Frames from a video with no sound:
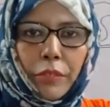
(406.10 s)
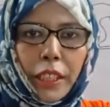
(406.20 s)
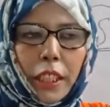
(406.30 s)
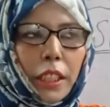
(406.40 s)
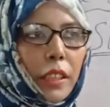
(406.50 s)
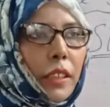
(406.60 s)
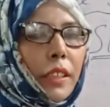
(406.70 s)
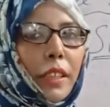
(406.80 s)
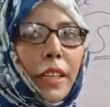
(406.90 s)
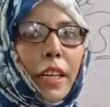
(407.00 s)
with each
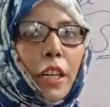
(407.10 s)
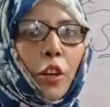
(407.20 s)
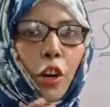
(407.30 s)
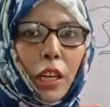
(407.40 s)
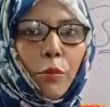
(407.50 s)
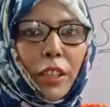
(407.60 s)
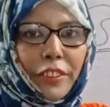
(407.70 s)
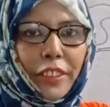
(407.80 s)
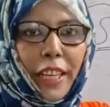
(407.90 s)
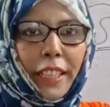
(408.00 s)
other. Nora
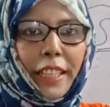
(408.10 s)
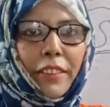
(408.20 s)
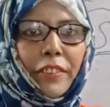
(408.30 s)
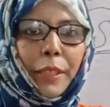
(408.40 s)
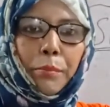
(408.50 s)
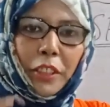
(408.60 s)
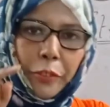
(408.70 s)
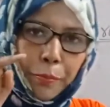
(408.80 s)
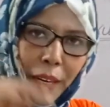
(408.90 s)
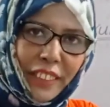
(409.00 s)
was saying that we
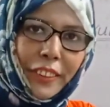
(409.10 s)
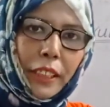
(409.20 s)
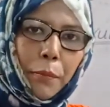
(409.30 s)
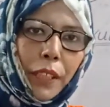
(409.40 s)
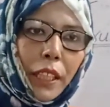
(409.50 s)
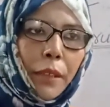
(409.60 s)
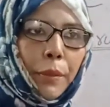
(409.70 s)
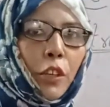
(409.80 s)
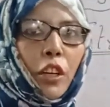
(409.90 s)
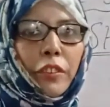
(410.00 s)
must press the button,
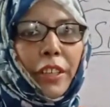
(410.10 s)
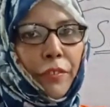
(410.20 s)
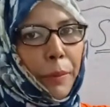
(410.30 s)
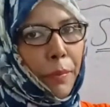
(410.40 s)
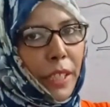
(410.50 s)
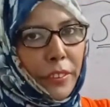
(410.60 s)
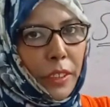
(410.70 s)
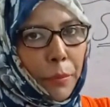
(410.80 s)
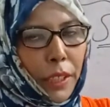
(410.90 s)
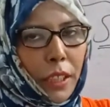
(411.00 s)
because if we press
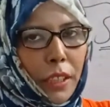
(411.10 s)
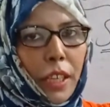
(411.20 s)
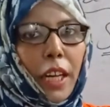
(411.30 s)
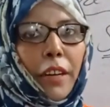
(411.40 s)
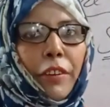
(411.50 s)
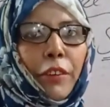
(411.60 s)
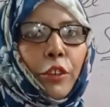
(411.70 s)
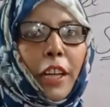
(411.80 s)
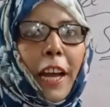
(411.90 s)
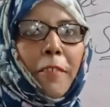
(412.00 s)
the button, we
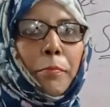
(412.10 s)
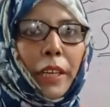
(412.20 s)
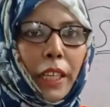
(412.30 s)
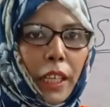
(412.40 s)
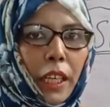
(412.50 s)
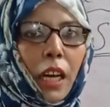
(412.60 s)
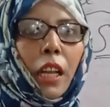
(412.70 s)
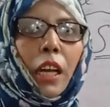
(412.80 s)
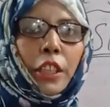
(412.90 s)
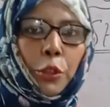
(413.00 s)
would have money, a
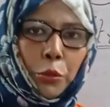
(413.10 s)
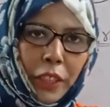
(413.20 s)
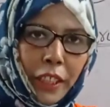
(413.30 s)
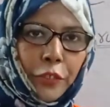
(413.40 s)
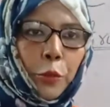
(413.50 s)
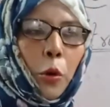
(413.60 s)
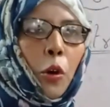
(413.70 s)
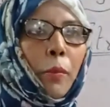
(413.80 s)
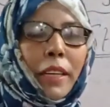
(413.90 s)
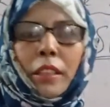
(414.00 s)
luxurious
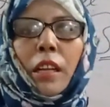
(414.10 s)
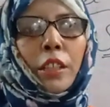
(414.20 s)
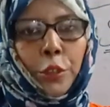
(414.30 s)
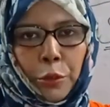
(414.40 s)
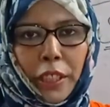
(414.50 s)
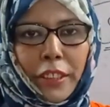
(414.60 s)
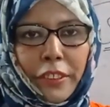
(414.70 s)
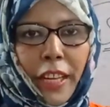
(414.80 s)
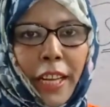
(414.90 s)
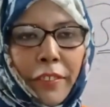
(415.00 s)
home and the luxurious
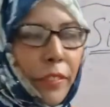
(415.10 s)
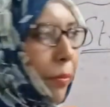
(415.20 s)
life.